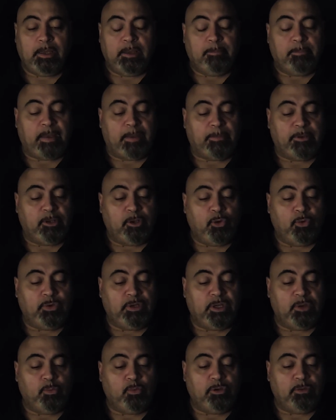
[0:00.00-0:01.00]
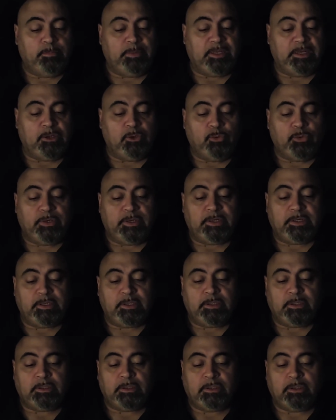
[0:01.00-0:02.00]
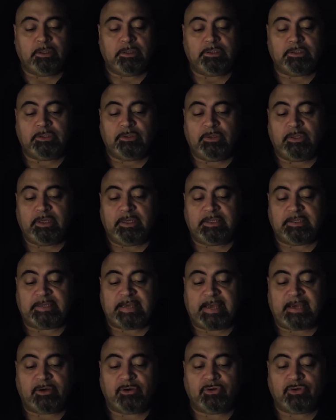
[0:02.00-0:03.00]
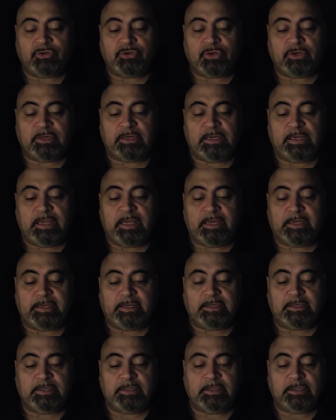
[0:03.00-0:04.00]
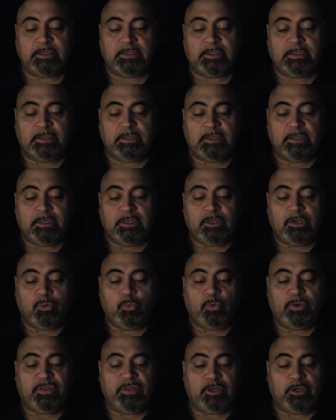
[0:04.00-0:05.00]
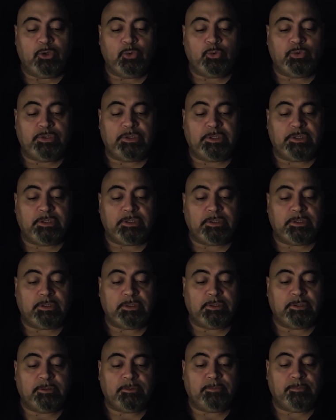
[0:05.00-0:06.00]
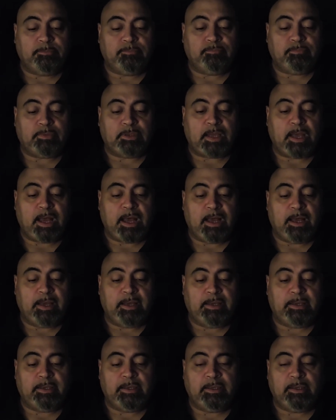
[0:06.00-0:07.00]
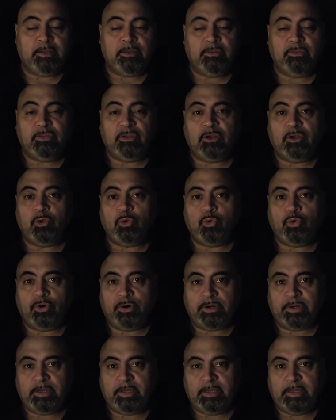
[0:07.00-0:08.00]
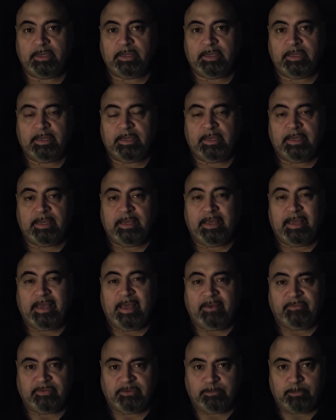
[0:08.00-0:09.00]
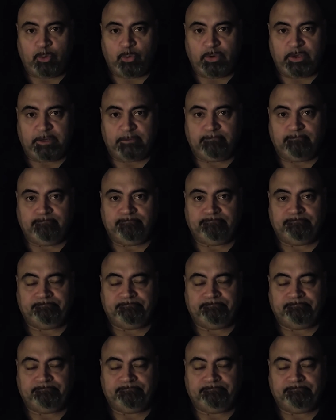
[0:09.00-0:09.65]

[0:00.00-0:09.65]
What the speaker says: Babylonia will be looted until the attackers are glutted with loot. I, the Lord, have spoken.